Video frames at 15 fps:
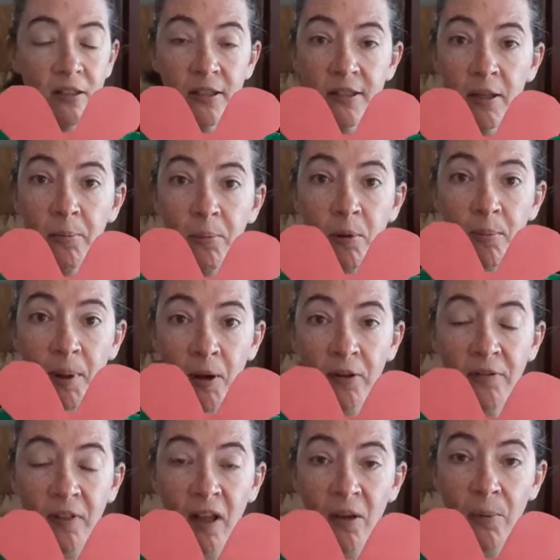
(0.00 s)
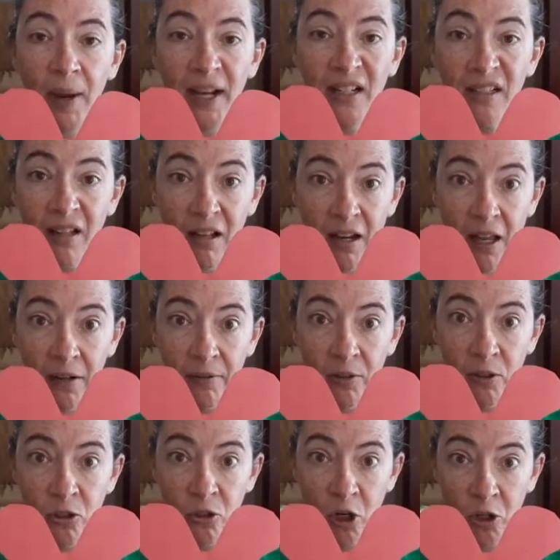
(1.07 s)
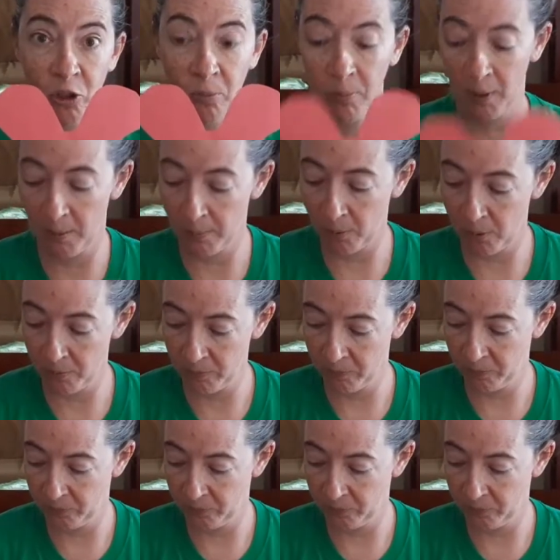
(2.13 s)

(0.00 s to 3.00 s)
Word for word: simple butterfly wings cut out of construction paper.